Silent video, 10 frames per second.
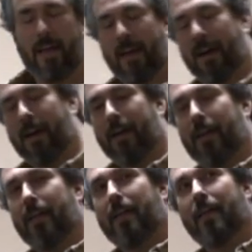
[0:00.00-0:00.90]
uh,
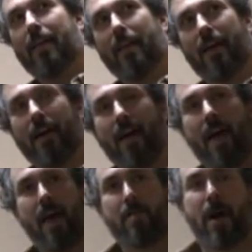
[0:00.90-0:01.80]
uh,
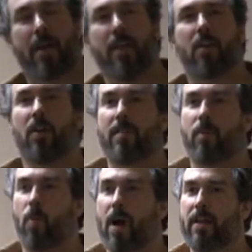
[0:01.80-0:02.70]
and about eco
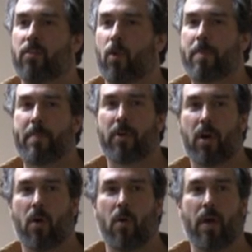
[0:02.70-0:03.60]
level one is where
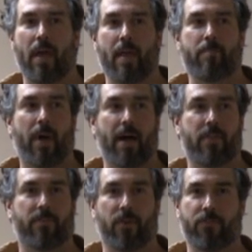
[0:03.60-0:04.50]
people go and
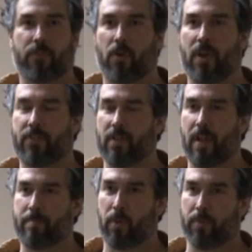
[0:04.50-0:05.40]
buy their first
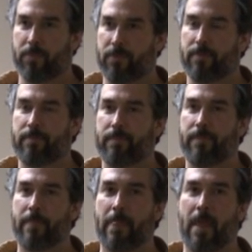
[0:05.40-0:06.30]
fluorescent light
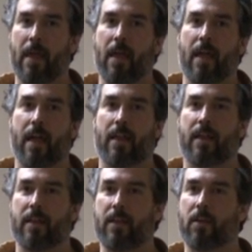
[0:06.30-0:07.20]
bulbs.
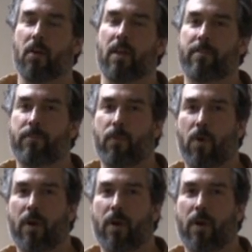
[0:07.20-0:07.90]
And at eco level